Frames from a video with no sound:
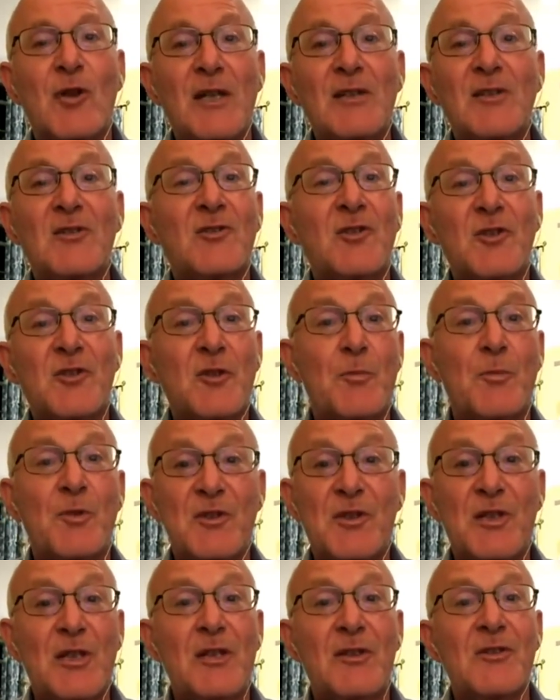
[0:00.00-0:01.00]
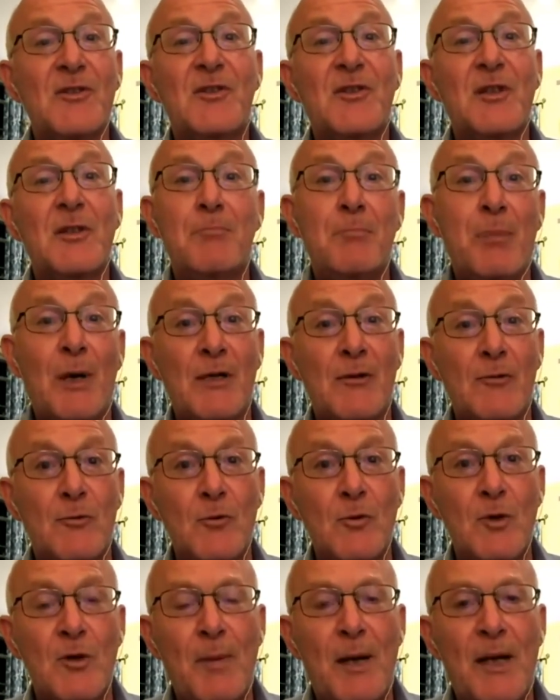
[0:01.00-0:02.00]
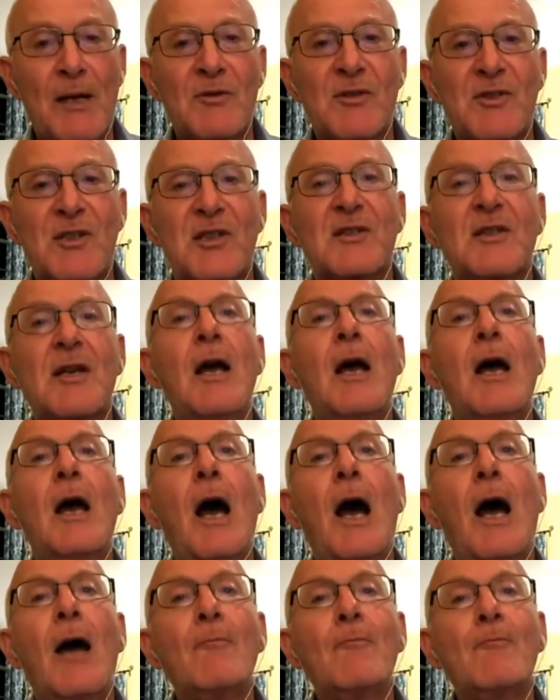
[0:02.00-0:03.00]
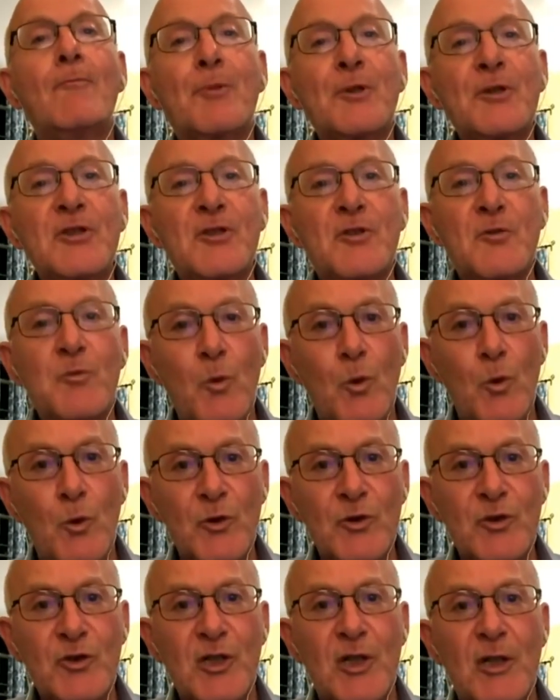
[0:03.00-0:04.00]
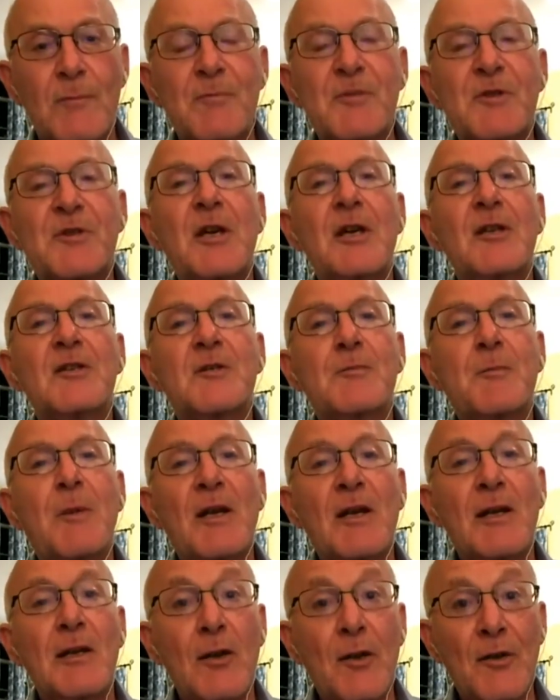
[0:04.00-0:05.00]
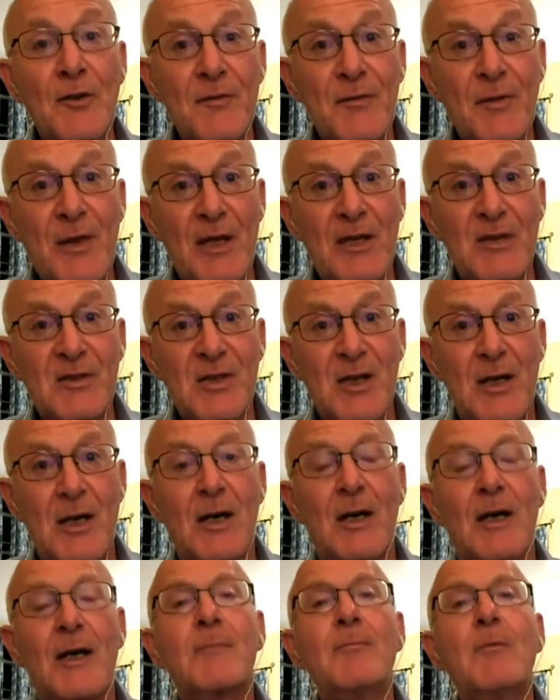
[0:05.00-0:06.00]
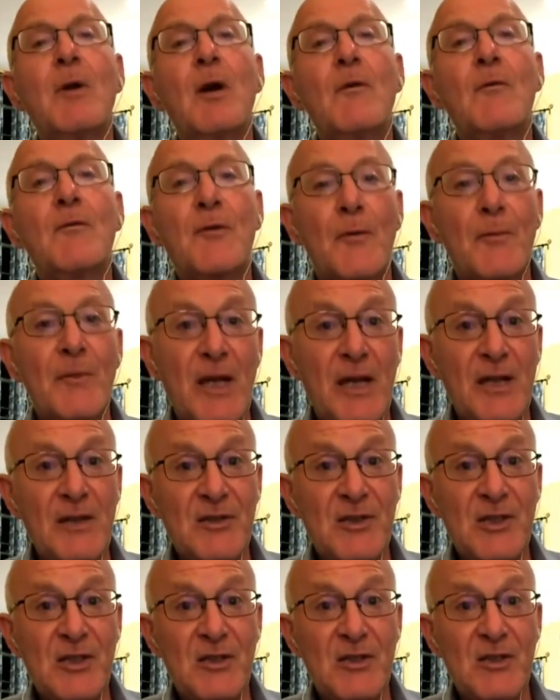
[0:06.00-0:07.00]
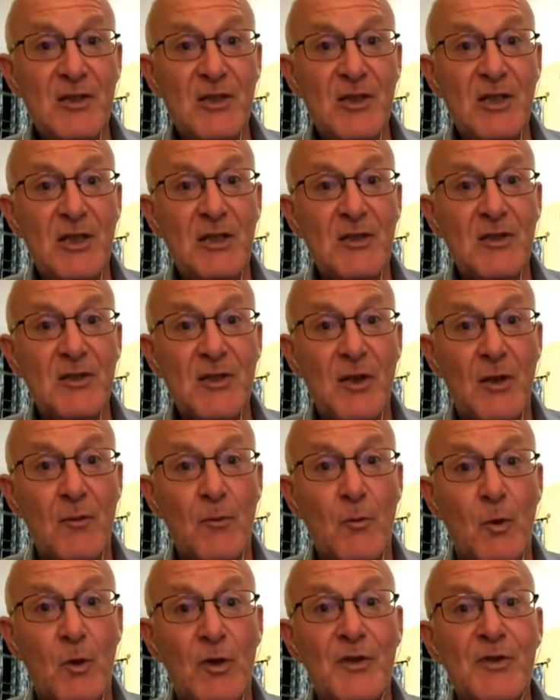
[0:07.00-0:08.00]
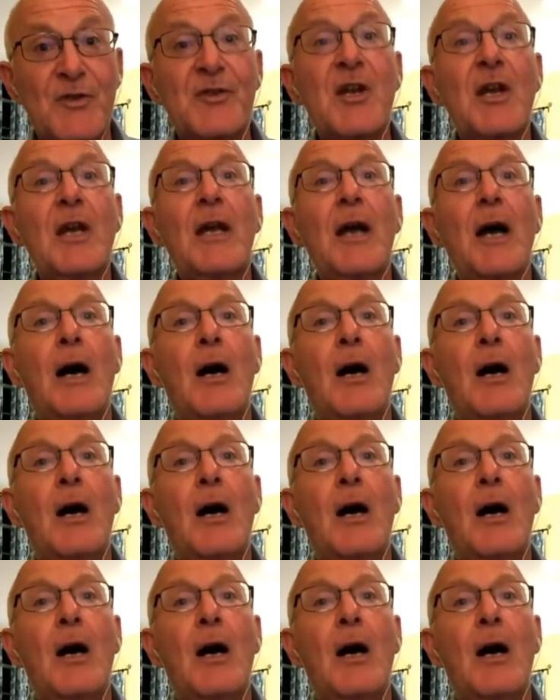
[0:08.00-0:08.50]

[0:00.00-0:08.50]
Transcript: trade. It's just the Brazilians did bugger all about it. And British warships spent a lot of their time from the 18-teens onwards